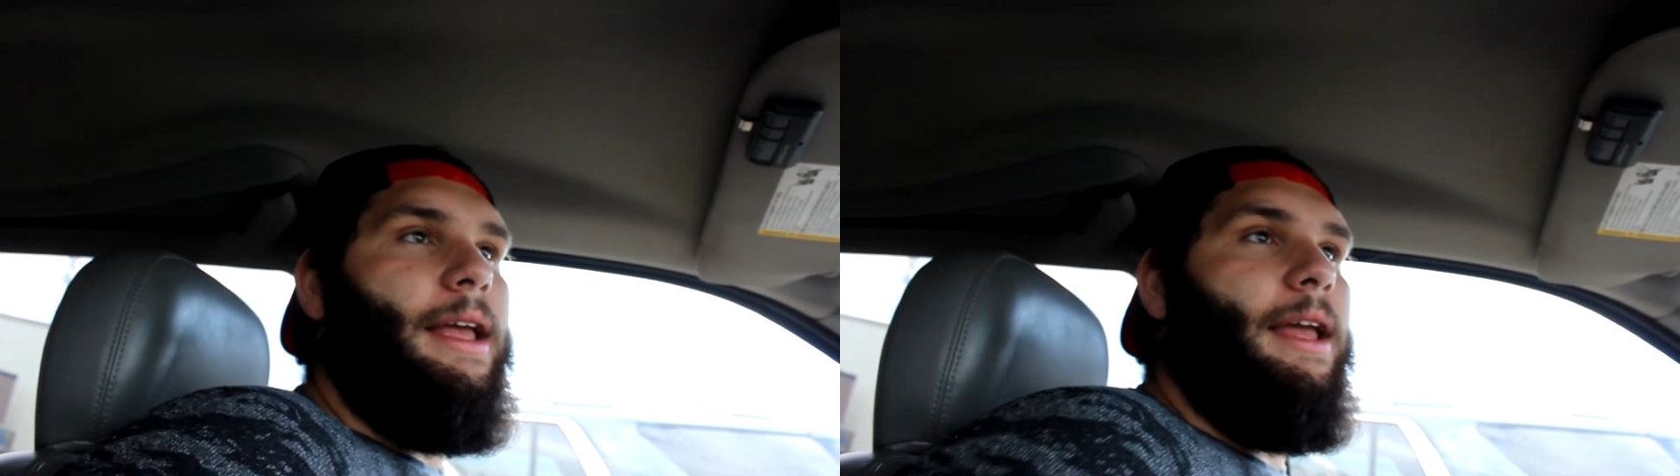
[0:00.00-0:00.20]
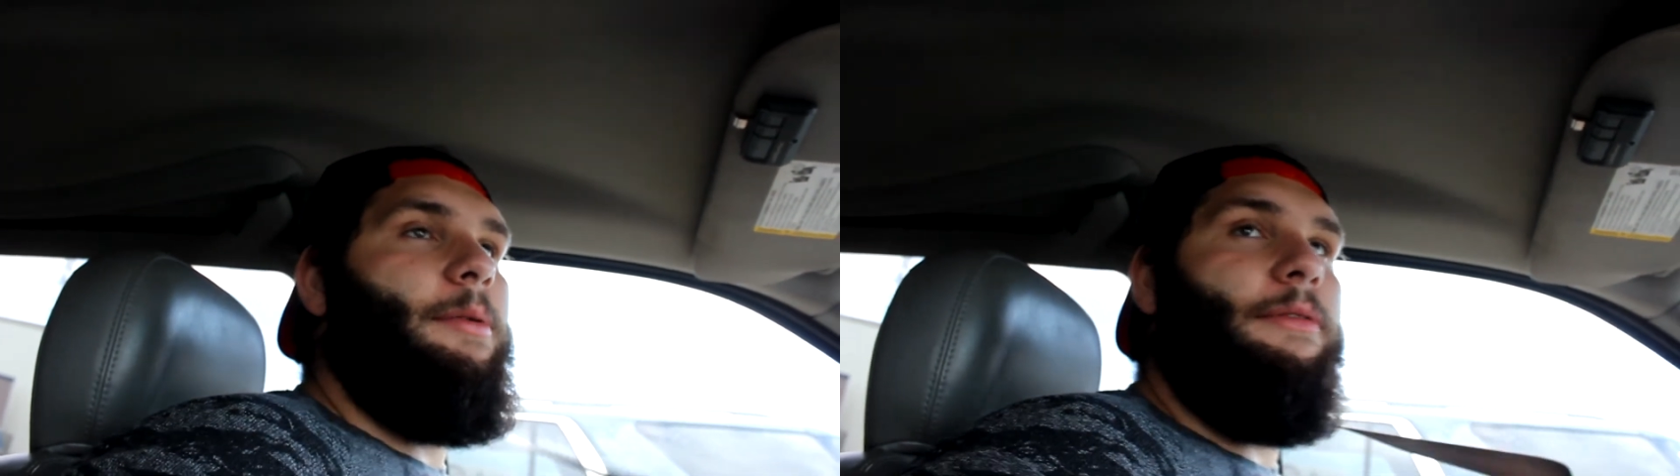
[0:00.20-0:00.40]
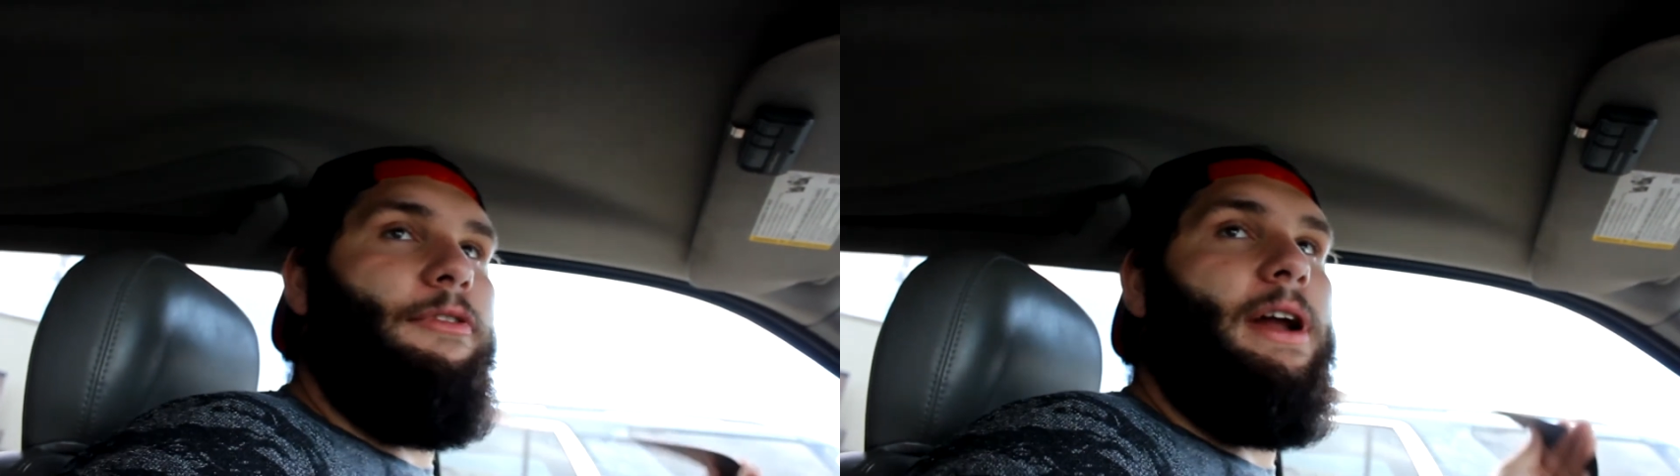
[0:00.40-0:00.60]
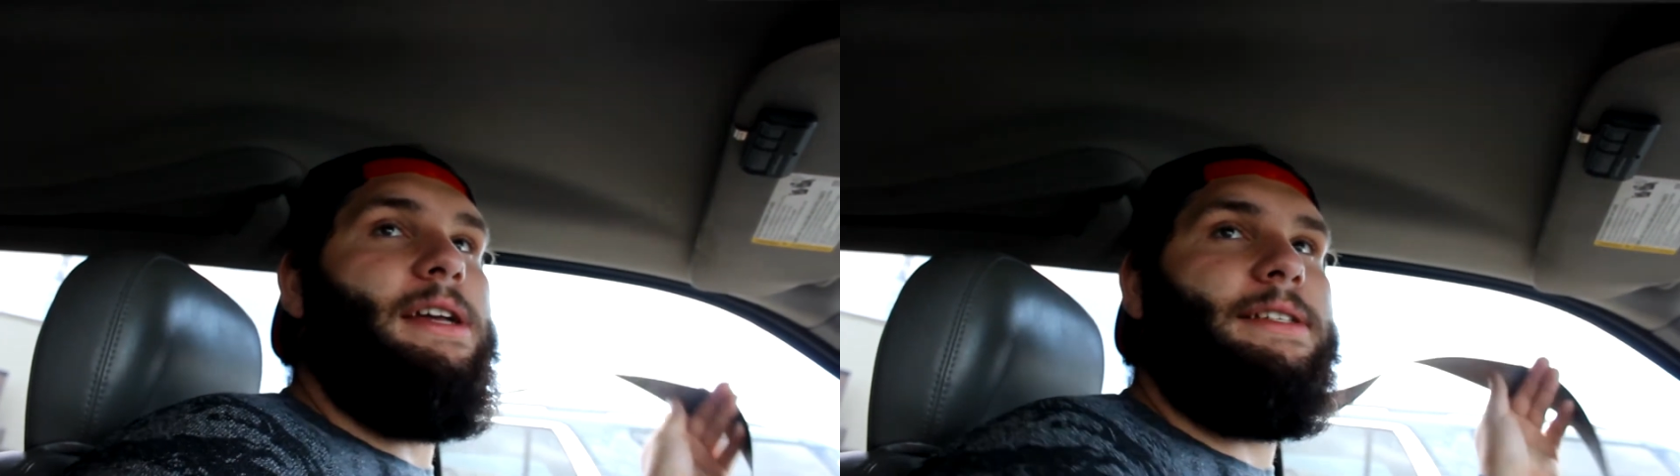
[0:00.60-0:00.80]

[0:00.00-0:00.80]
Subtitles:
It'll be very